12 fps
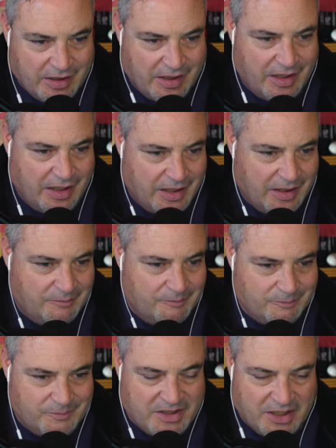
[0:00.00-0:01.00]

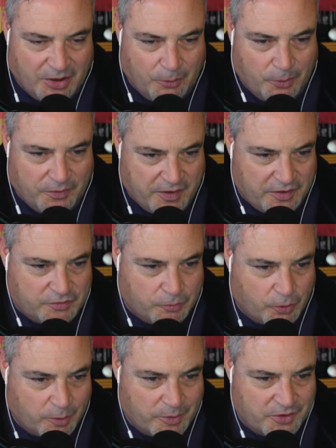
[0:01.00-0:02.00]
you know, with his
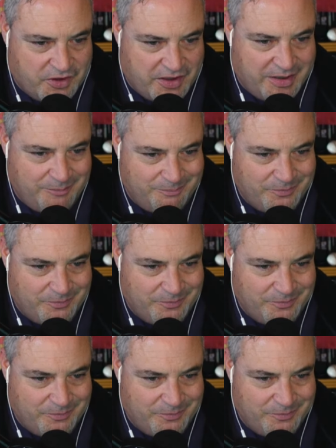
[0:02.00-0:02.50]
former team.